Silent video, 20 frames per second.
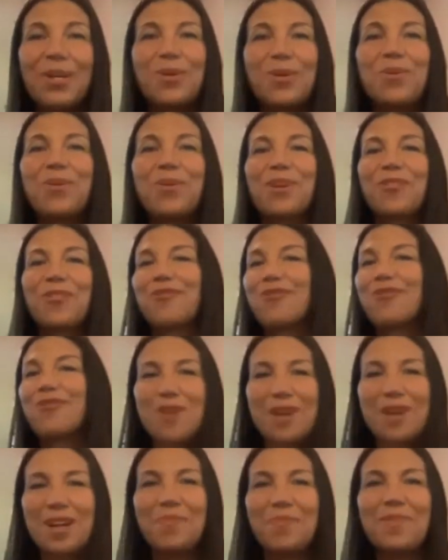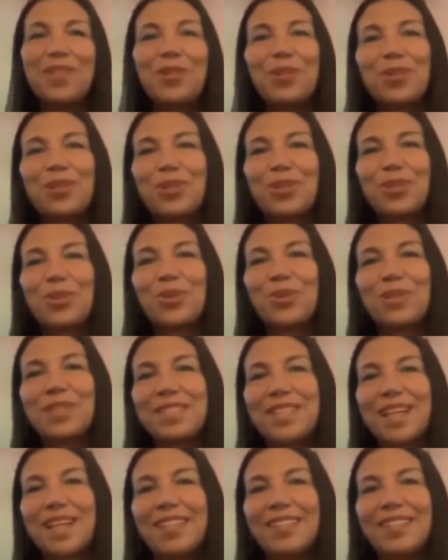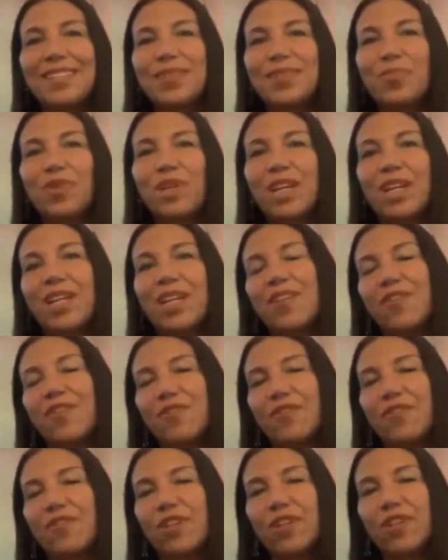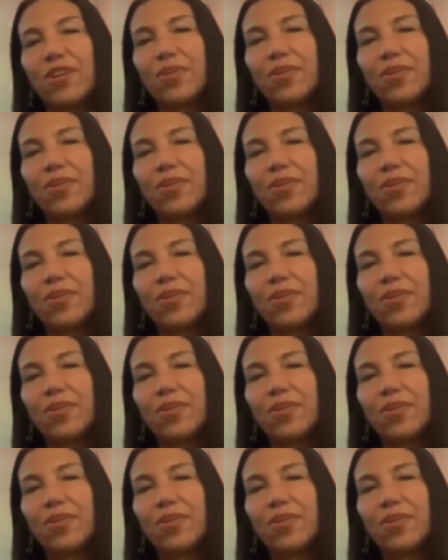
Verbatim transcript: or form your soul decides to bring it in for you